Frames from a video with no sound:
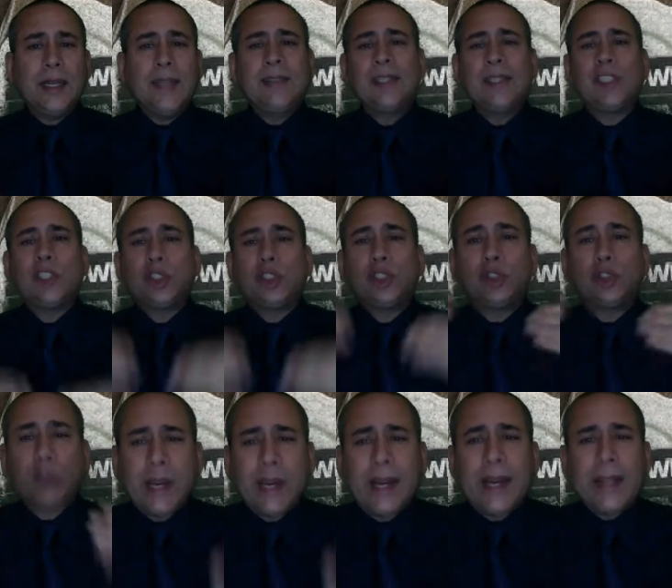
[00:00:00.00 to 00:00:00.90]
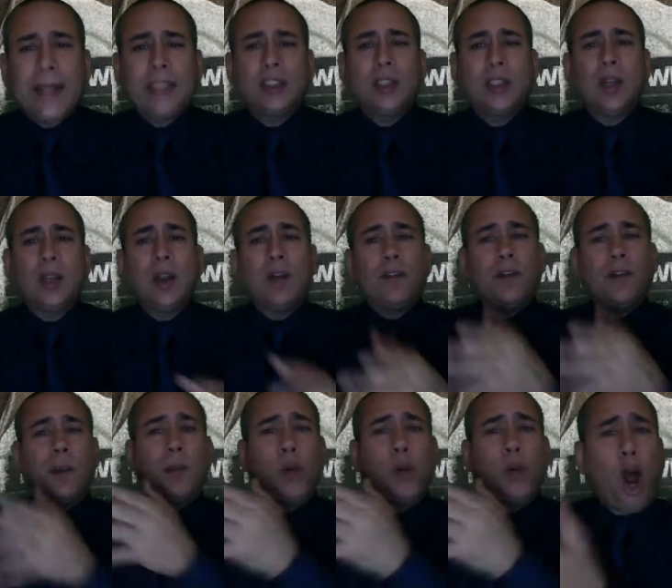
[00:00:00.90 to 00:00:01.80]
estranged
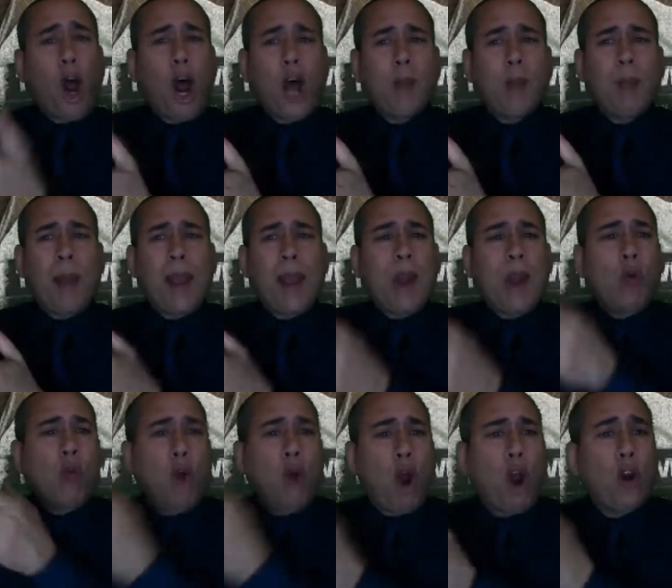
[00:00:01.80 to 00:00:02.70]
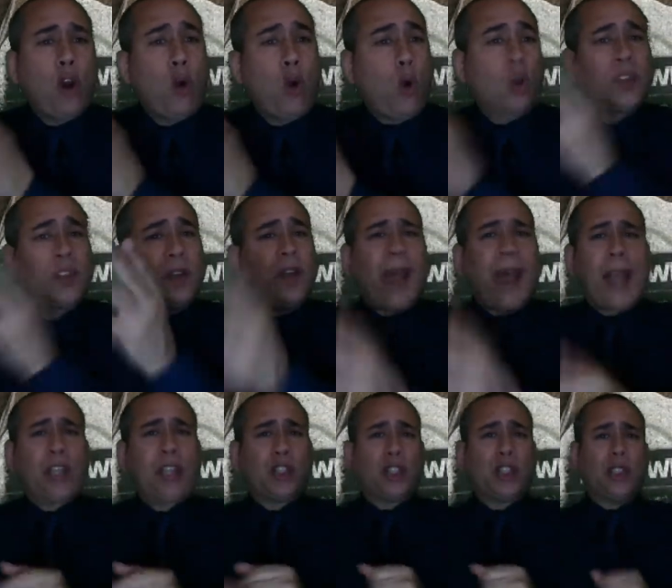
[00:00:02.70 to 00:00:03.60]
from God by a wrong course of
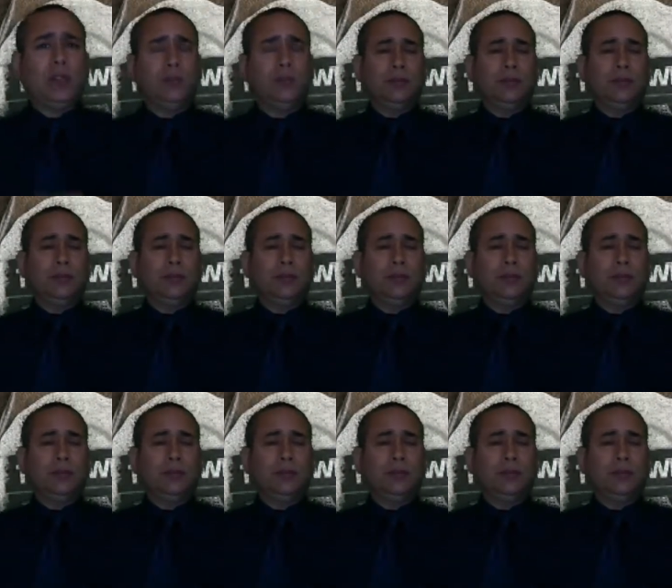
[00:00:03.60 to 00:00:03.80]
action.